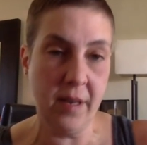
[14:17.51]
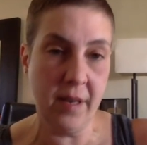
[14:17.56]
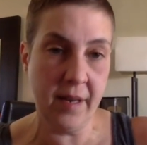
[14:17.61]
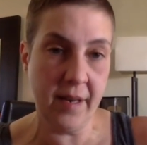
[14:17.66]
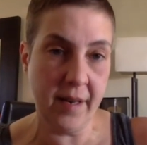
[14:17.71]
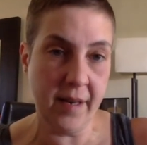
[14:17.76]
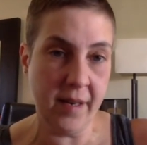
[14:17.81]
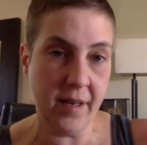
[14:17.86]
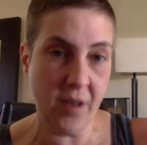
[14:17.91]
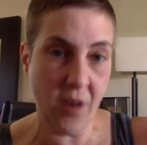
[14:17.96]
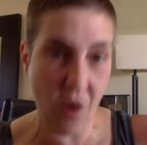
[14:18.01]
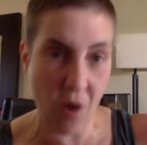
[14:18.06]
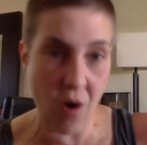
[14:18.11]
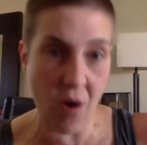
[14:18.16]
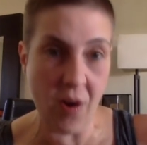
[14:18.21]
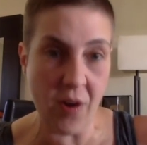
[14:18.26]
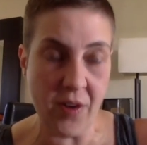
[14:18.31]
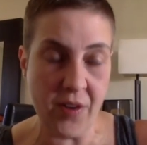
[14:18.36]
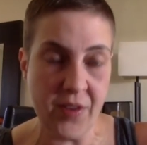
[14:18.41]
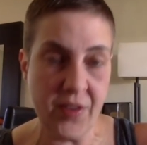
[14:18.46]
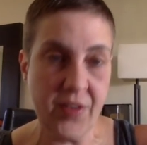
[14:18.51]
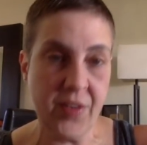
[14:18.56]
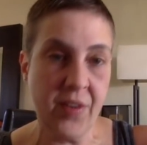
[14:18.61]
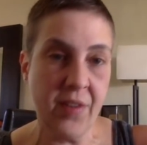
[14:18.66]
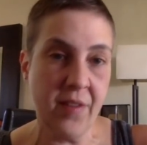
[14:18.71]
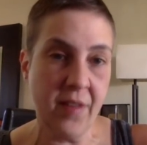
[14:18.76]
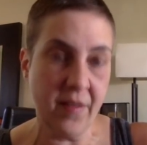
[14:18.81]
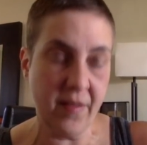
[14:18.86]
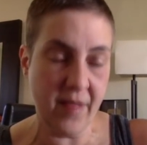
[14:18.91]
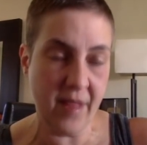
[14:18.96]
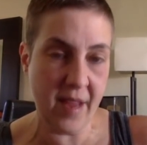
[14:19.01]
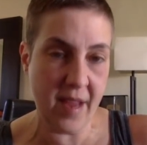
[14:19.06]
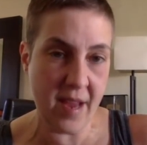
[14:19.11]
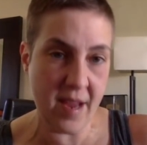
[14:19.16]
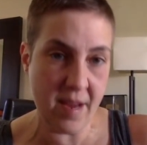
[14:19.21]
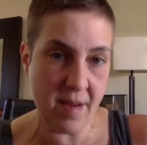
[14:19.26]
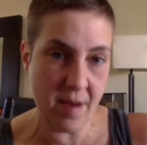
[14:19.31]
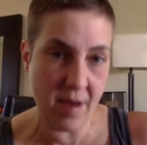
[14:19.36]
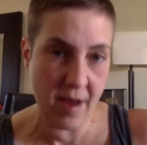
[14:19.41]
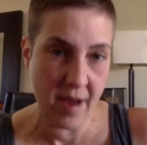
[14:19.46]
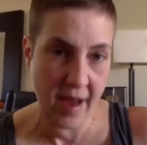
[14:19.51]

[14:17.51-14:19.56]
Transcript: cause that they